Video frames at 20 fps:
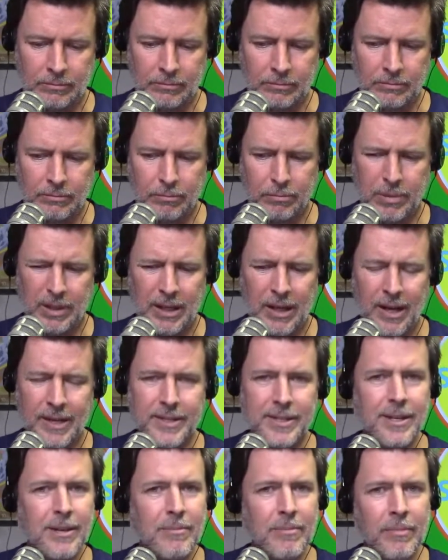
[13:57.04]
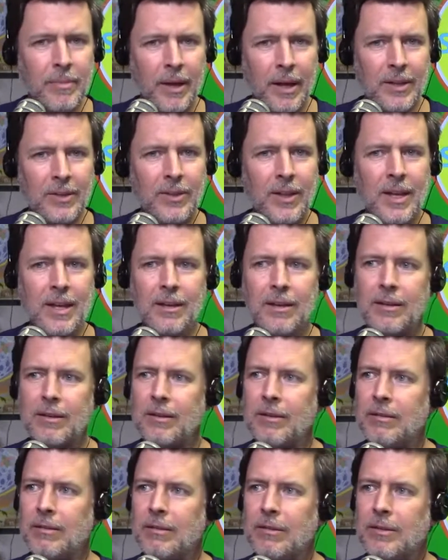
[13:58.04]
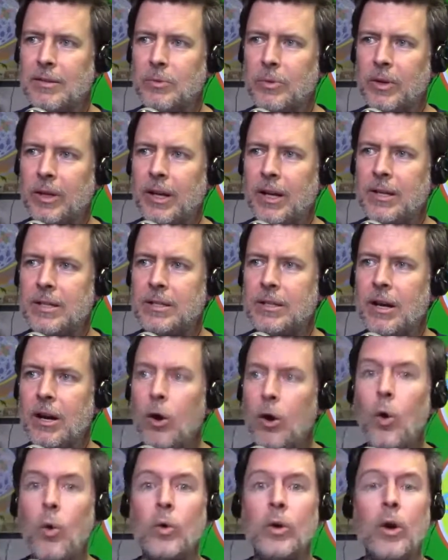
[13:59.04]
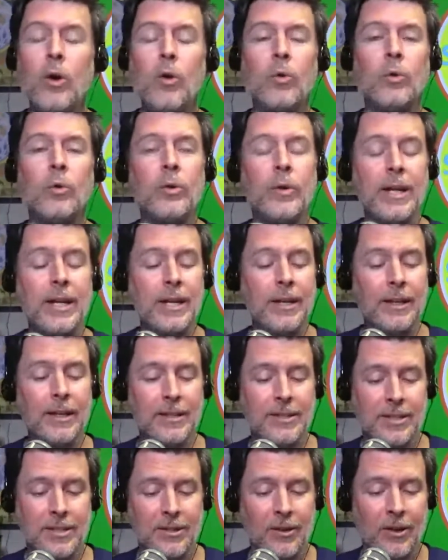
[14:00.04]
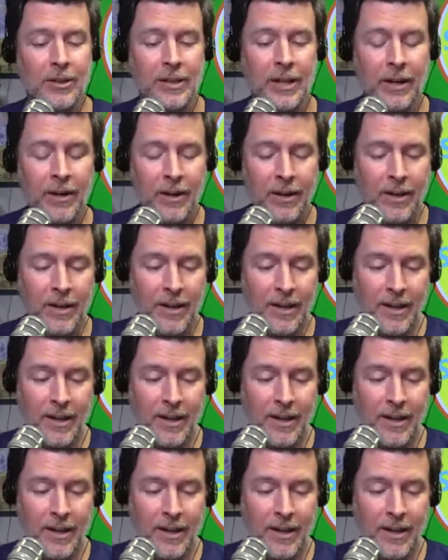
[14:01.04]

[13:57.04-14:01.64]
Blossom, I think. Is where he got his start. Oh, no, he didn't get his start there.